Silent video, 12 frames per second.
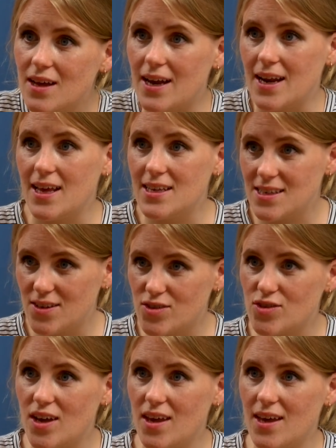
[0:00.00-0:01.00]
and he's in
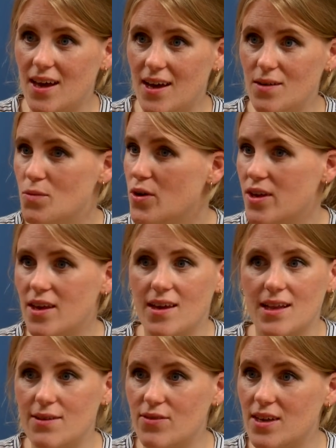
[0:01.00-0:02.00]
Australia
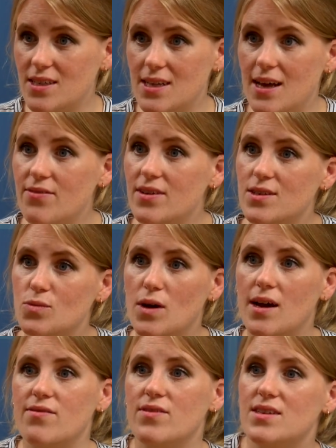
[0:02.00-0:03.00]
working and living his life, and his
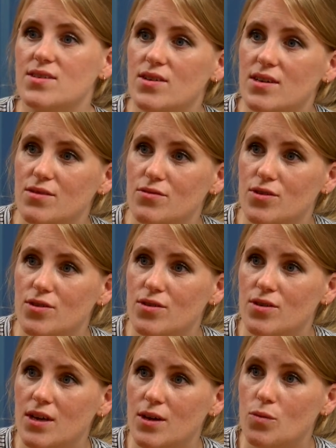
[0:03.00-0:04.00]
wife is on Nauru
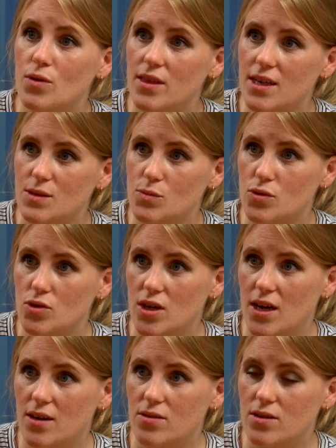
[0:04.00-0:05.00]
with their small
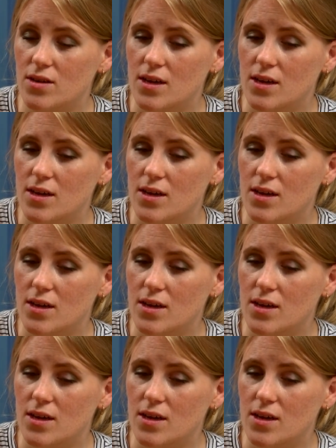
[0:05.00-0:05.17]
child.